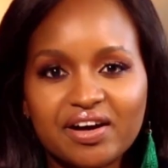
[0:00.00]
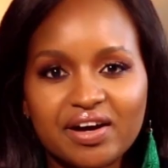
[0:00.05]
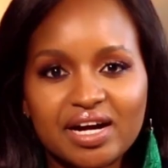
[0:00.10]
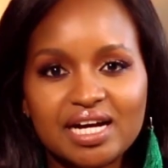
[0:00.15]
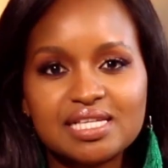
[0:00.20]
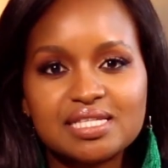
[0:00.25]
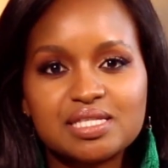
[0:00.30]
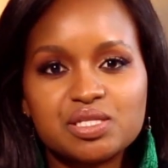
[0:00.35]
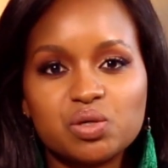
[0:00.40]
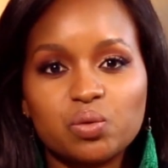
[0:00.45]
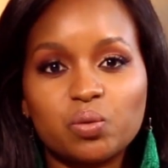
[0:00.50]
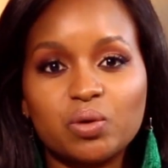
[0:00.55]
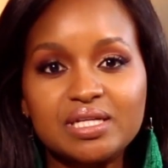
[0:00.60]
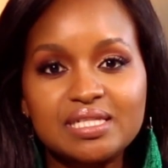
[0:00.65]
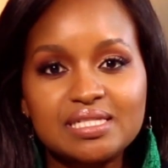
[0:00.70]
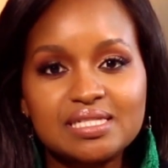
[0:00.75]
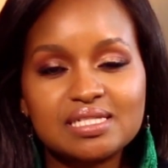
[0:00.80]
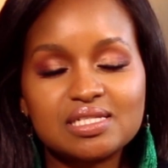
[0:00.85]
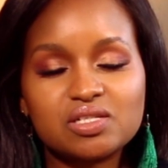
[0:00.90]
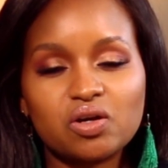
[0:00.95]
grass you
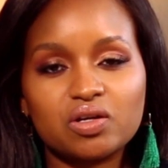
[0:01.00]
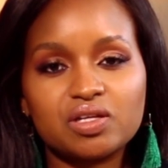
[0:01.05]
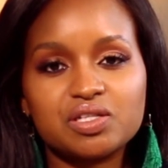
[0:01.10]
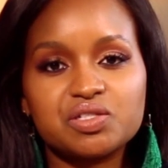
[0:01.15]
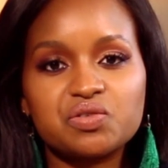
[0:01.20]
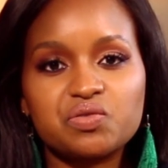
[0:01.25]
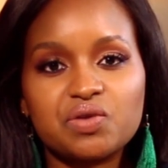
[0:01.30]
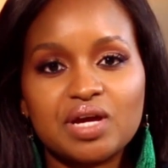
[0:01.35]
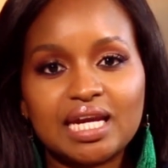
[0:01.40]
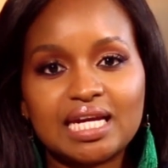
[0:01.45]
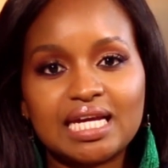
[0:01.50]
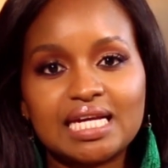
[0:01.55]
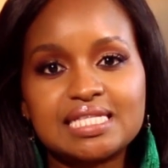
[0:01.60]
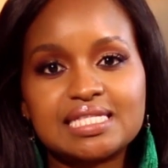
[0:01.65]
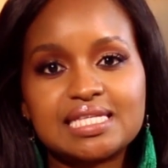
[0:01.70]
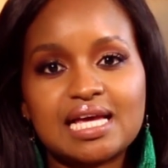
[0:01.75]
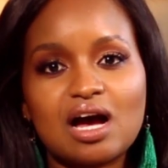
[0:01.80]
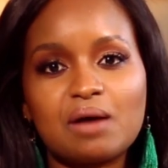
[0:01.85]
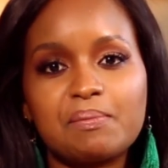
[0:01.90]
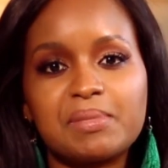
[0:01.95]
wanted only to
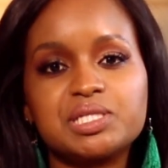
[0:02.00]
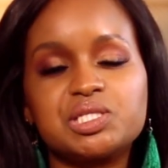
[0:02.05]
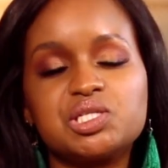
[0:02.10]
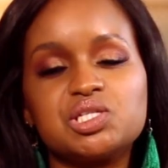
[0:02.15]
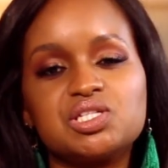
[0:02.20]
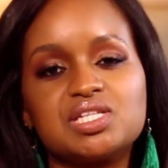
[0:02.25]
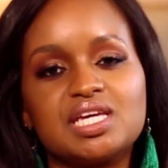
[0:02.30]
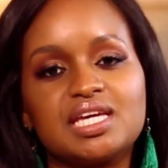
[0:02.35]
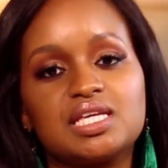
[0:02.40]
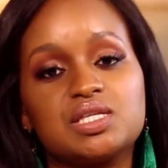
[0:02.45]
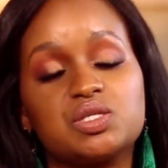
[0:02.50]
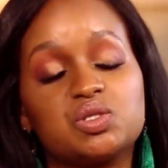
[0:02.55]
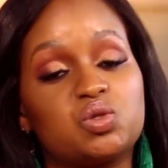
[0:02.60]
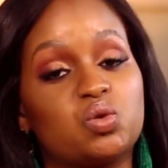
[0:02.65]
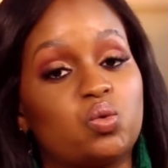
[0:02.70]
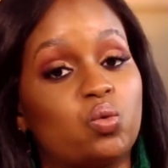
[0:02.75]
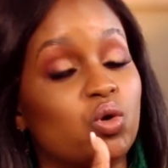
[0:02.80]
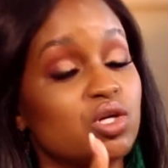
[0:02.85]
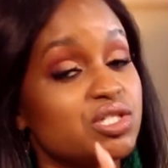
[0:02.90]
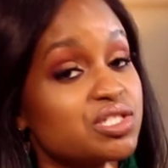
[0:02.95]
realize how much it takes to
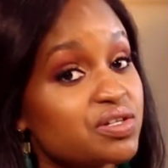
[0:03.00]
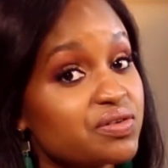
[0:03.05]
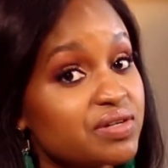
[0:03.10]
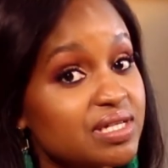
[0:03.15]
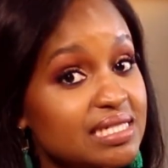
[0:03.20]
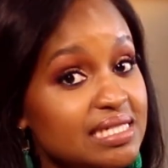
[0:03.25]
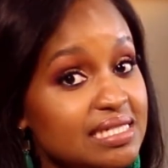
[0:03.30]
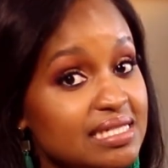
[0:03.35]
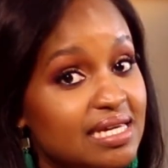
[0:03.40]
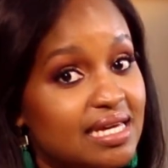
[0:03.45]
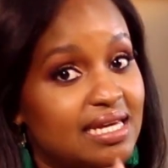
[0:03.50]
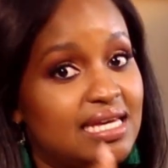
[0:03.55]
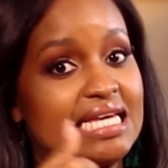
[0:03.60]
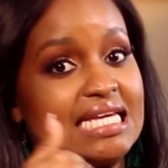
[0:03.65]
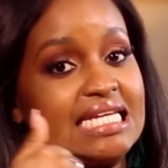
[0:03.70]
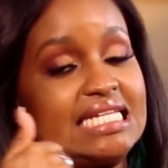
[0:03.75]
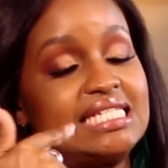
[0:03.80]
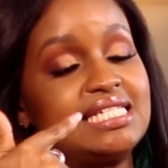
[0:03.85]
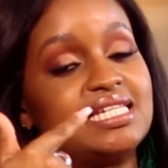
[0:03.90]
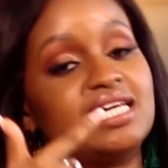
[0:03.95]
water it,
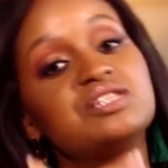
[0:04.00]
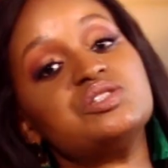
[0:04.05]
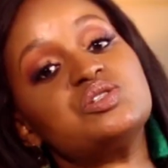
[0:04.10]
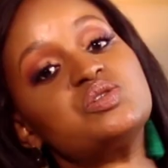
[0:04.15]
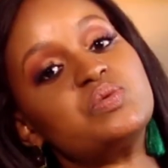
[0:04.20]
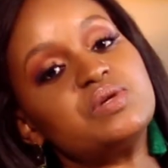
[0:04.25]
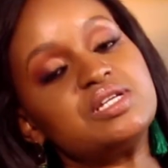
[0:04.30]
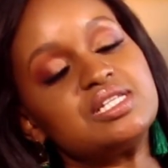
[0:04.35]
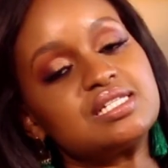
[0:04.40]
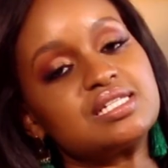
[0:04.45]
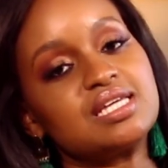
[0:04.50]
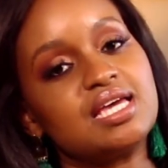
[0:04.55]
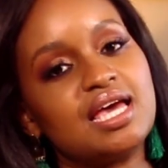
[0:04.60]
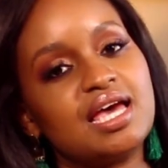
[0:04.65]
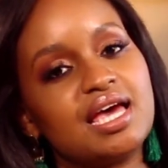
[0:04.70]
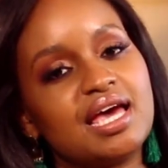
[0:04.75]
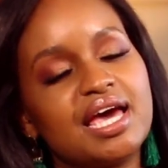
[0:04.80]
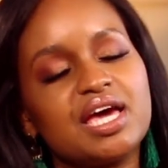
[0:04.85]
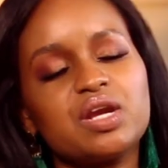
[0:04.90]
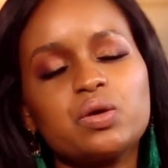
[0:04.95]
tend to it,
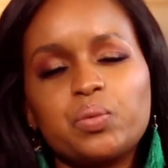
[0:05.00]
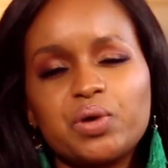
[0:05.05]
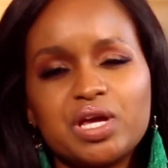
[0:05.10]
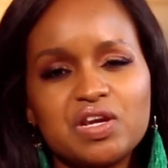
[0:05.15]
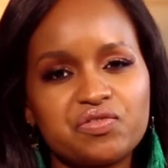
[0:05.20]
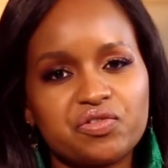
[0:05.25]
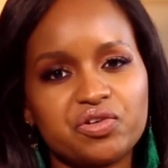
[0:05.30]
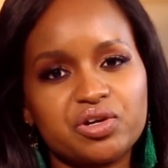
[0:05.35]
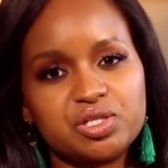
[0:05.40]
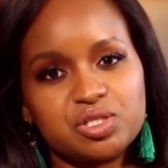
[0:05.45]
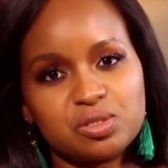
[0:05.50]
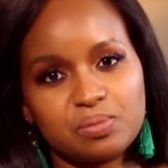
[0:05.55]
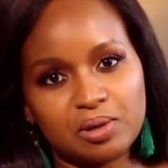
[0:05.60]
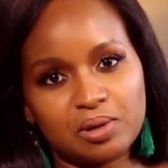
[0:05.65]
and wait for it to